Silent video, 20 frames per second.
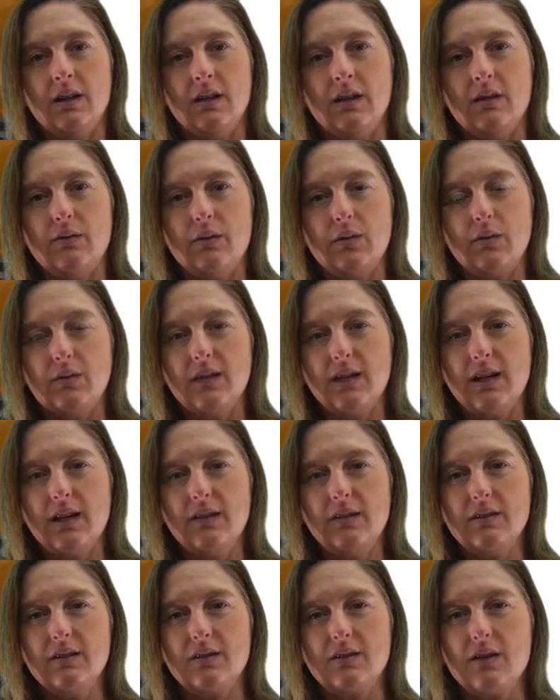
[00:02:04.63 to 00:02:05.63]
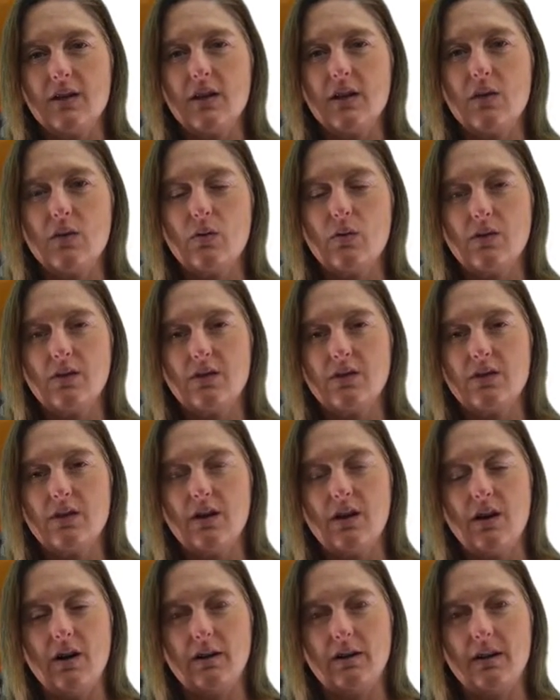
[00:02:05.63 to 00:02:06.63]
If you were taking this course
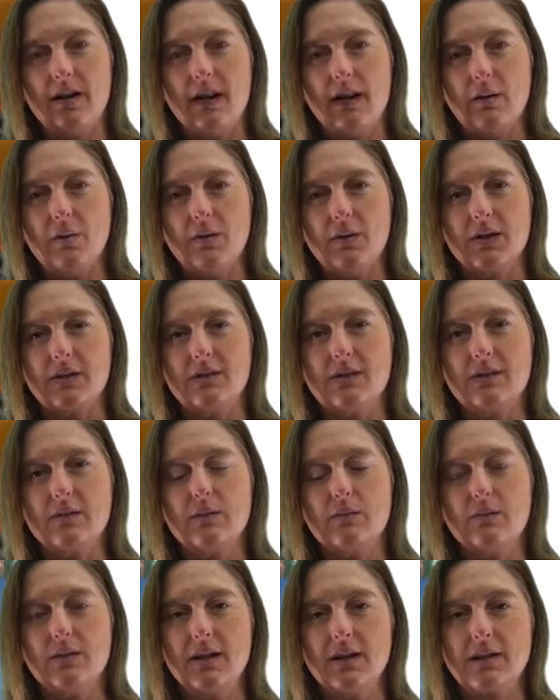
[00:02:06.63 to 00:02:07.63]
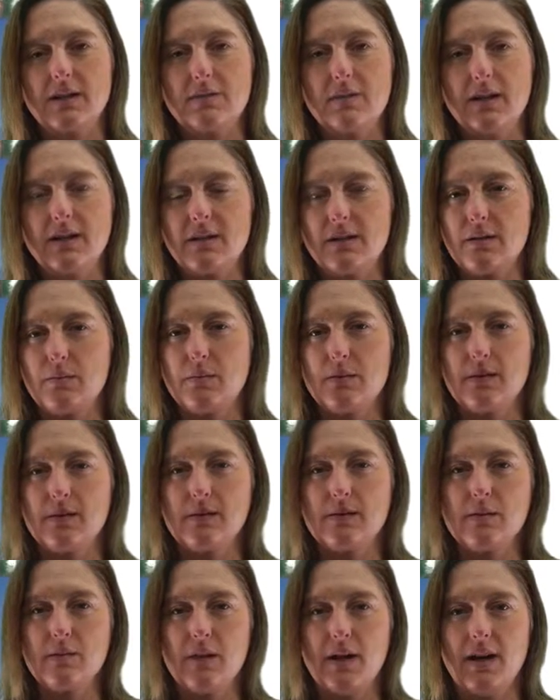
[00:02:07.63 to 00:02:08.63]
on campus, you'd be expected to
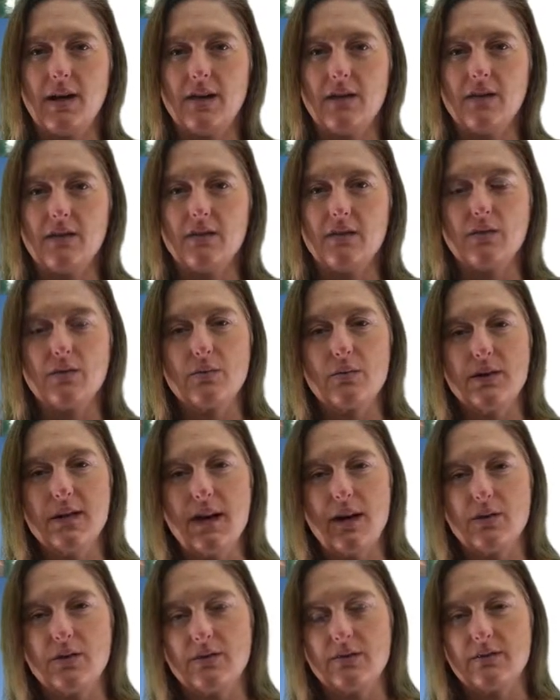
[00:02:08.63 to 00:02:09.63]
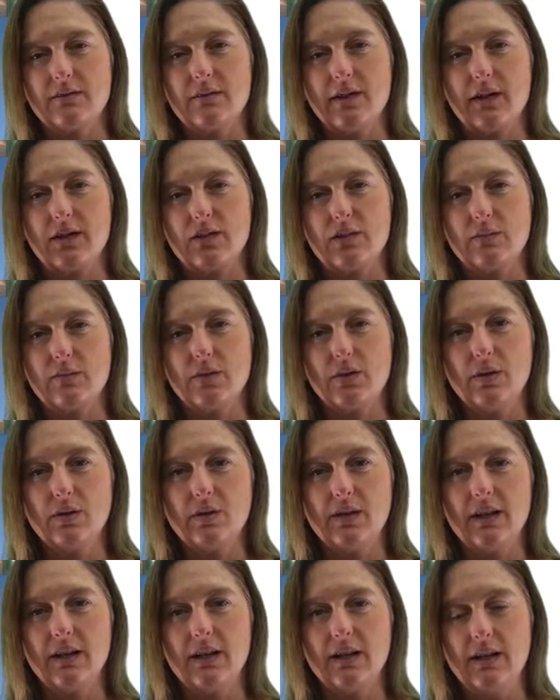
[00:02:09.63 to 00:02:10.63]
participate in 3 hours of lecture per
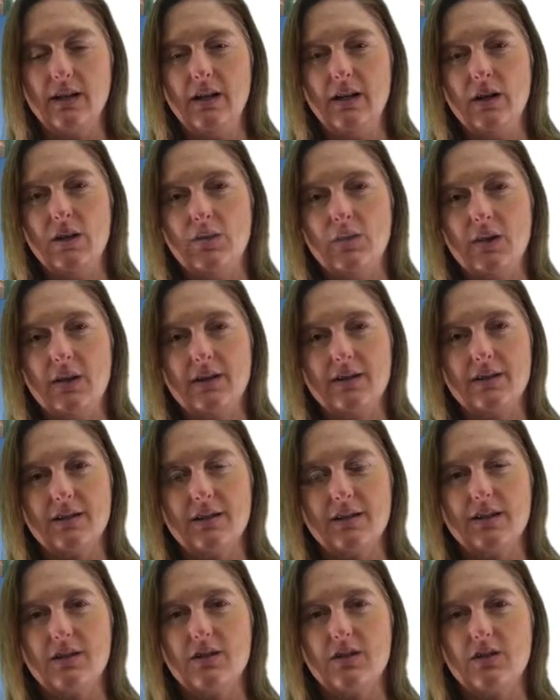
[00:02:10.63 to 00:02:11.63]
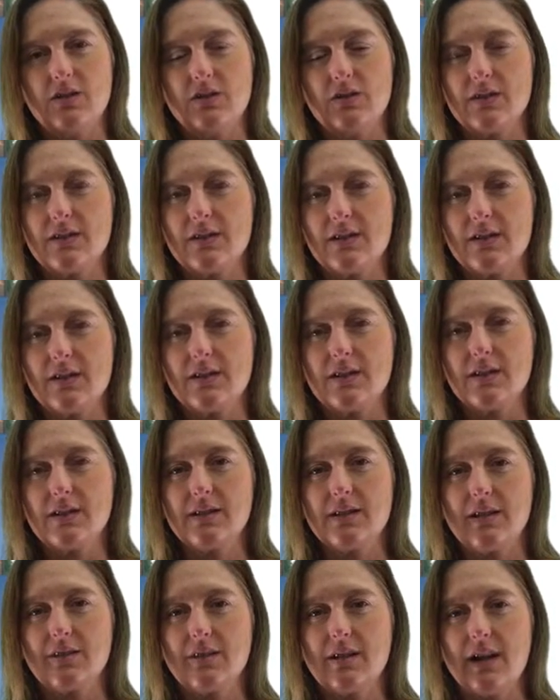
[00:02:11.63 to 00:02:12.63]
week, plus an additional 6 to
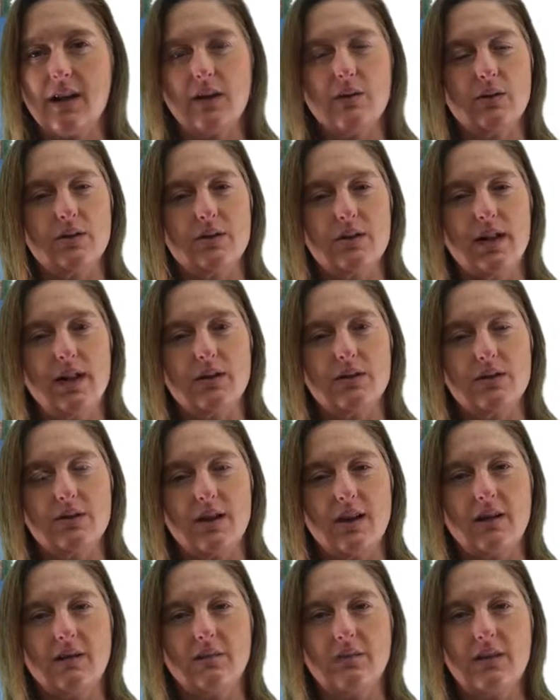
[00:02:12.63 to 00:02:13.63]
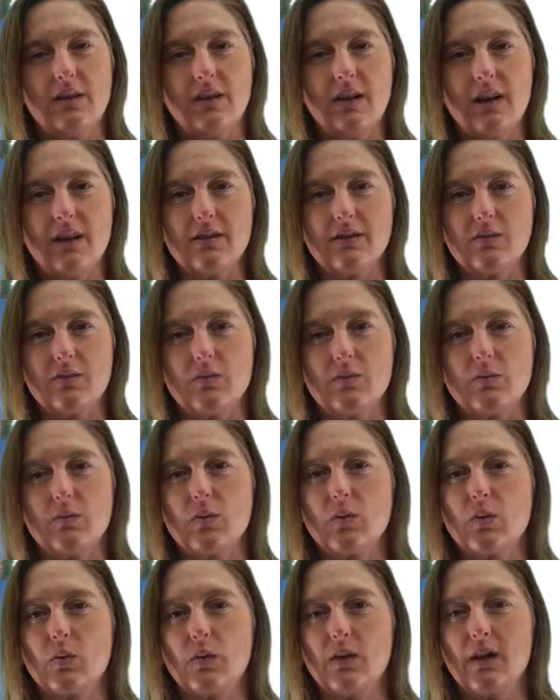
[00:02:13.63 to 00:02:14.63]
7 hours outside of the
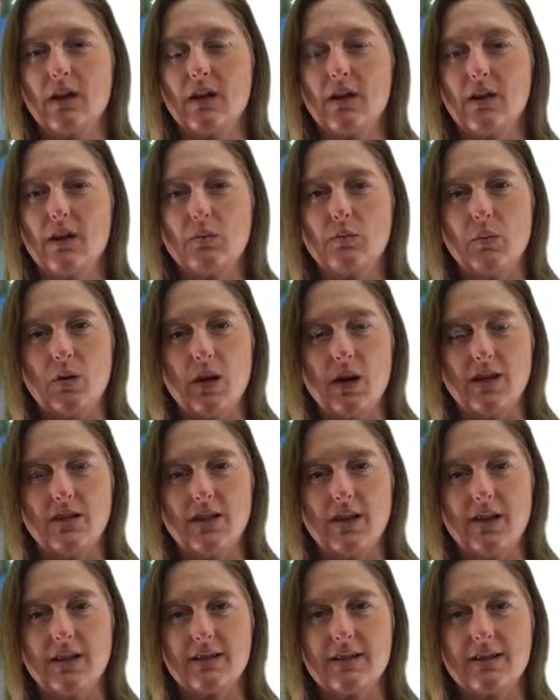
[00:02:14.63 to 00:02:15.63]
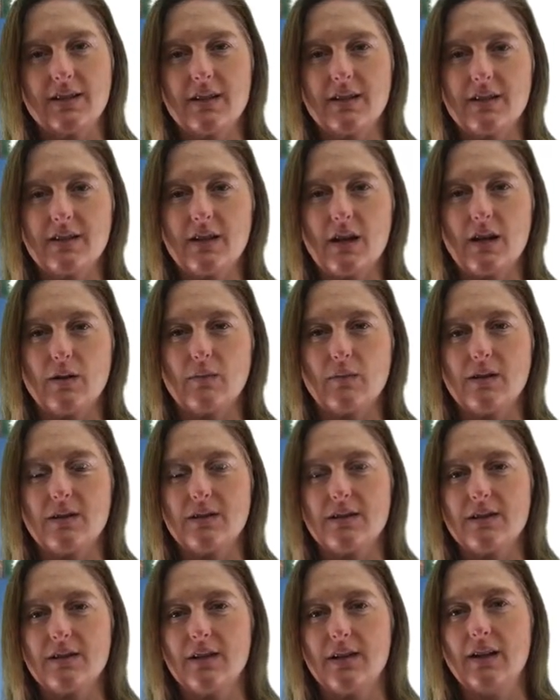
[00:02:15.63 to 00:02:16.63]
classroom working on projects,
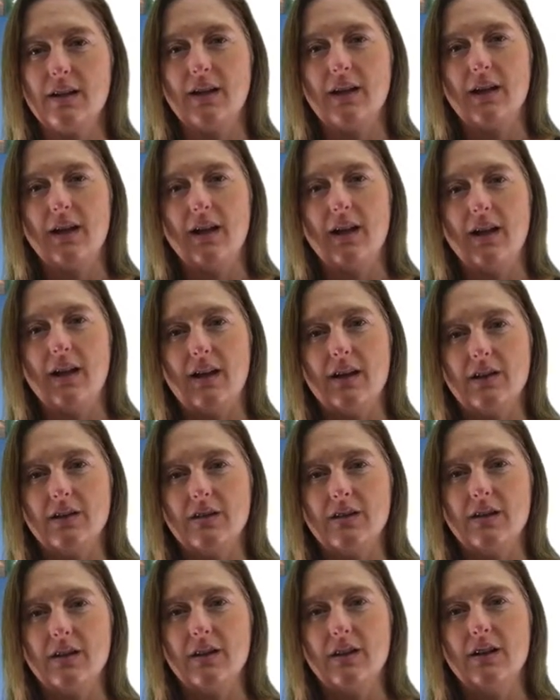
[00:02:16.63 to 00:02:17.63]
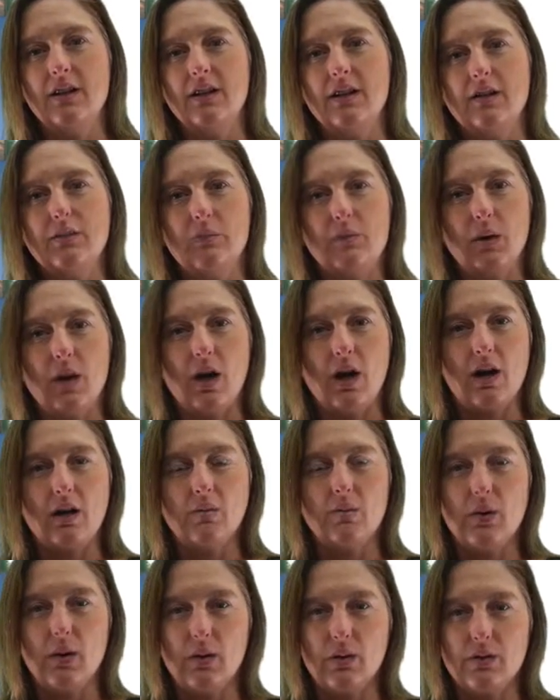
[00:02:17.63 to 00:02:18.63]
assignments, and
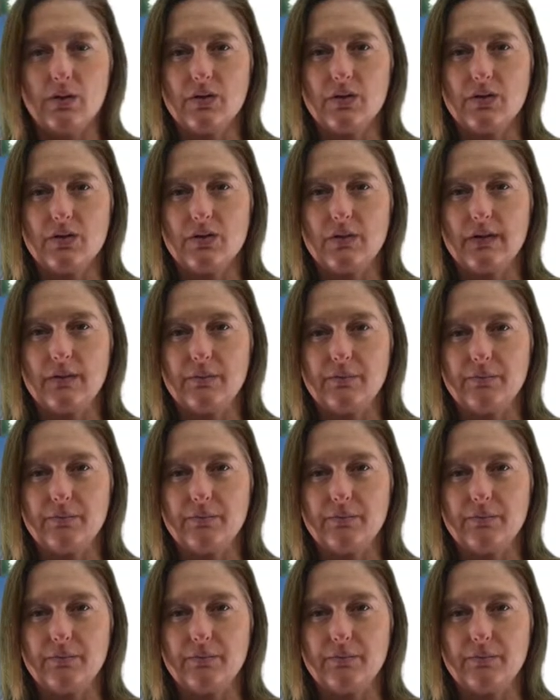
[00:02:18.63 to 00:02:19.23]
blog posts.